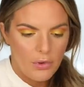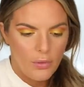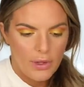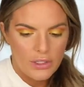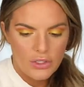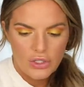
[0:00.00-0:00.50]

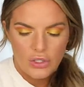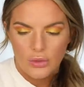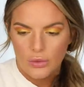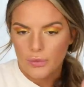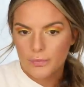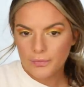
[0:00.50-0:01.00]
going
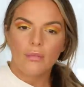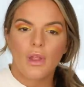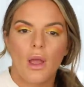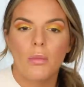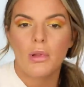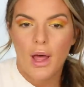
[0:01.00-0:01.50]
to
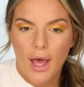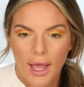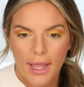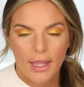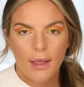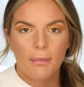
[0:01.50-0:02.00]

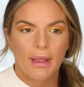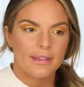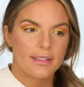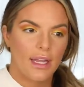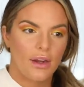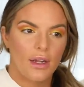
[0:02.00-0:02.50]
apply
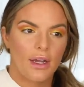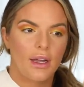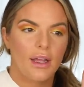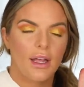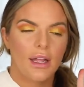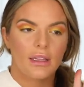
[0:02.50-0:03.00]

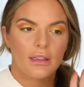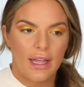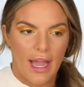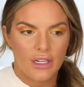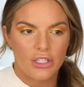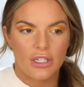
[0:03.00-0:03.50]
mascara,
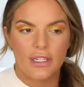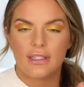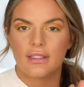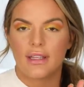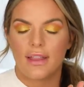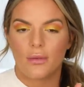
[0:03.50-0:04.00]

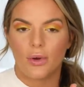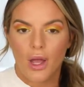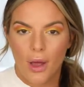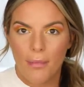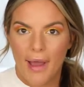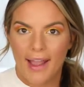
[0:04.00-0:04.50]
lashes, and then we'll
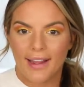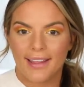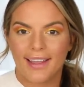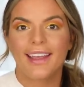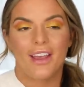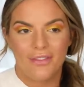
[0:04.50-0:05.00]
come
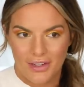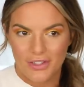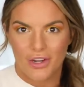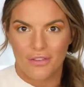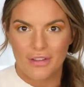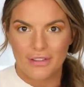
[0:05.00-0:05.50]
back and finish
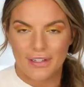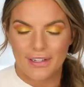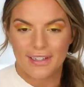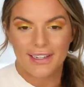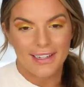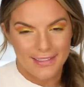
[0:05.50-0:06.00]
off this
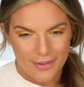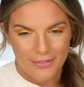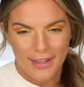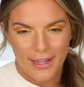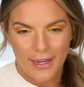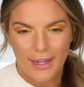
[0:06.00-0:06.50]
look because I
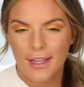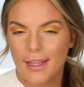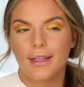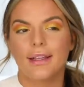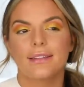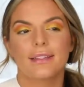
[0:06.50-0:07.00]
feel like
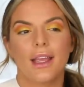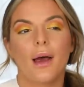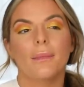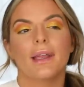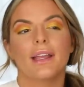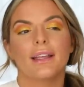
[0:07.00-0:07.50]
it's
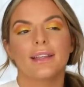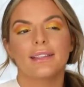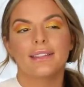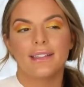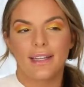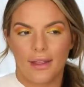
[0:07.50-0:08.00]
coming
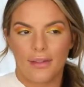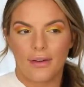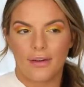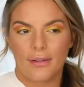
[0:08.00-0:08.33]
together